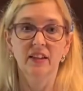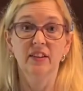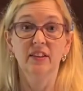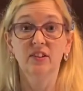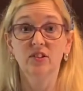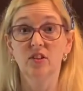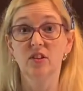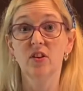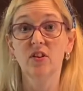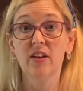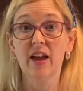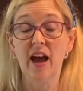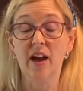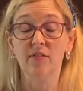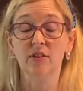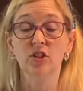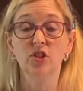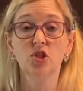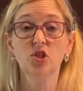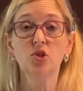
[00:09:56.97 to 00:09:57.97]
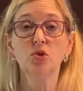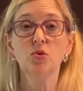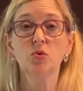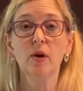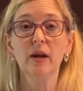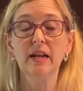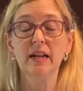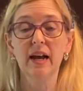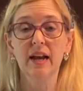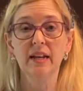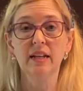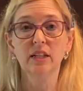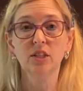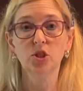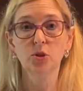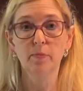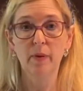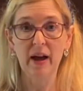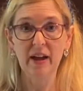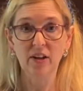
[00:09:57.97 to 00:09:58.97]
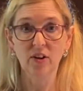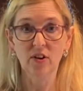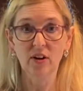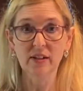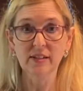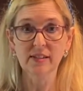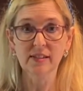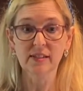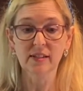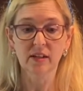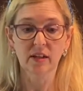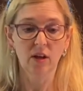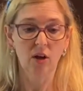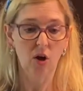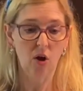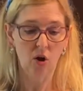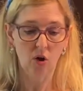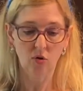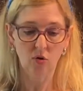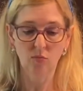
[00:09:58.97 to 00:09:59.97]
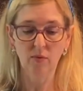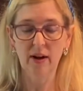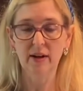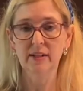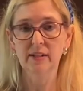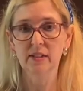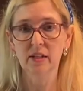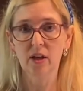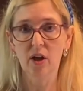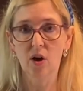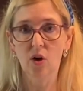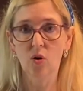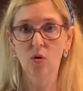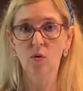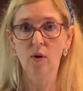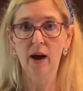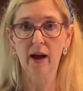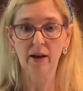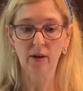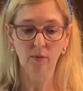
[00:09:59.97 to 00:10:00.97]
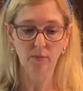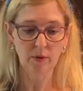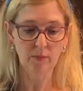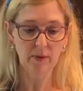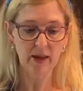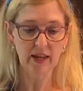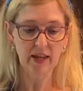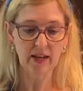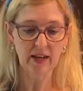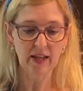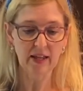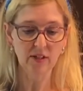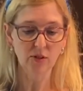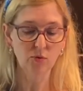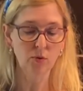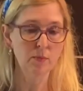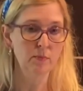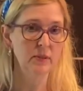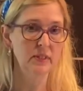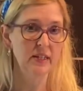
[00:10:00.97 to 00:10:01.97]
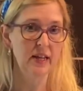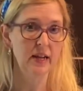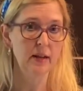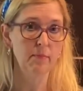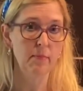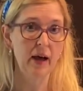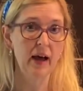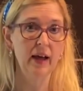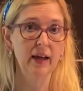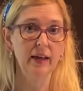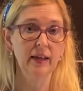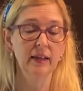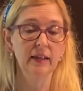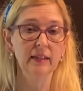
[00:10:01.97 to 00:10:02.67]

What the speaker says: So there you have it, 2 9-inch pie crust, all ready to go. I'll be making a sweet potato pie